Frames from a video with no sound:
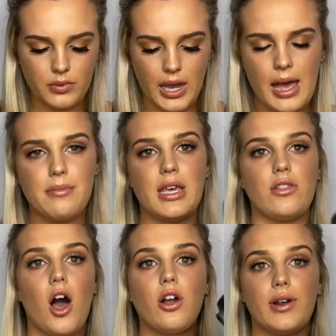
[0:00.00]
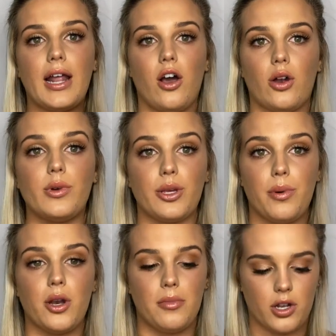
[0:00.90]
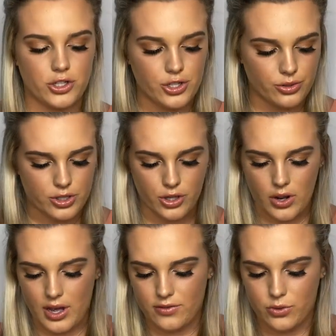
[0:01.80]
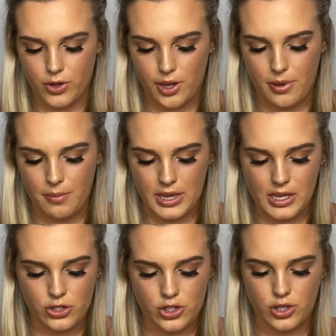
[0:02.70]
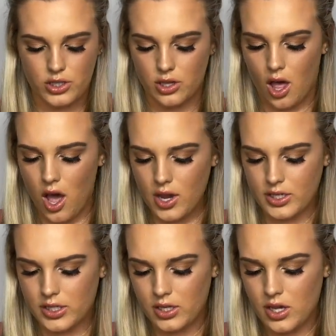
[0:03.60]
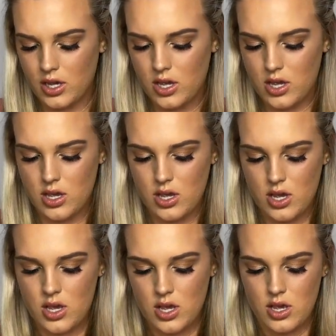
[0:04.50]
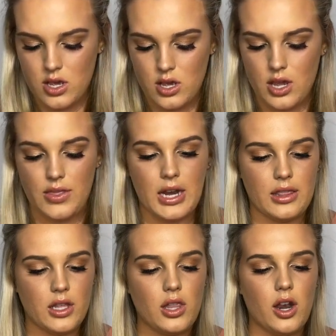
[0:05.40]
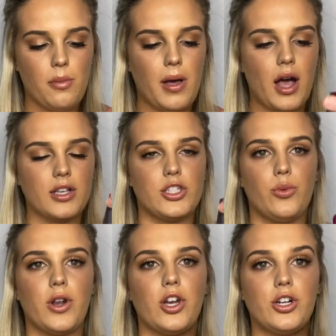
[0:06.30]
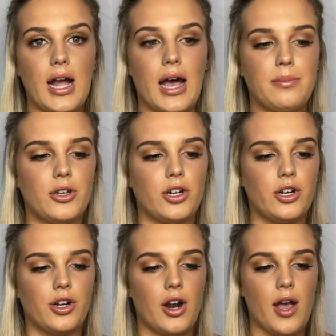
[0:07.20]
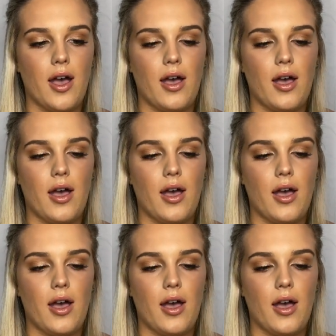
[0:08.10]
They lock right on when you put them on too, so you don't have to worry about making sure it's locked. And then in the little box, you want to grab your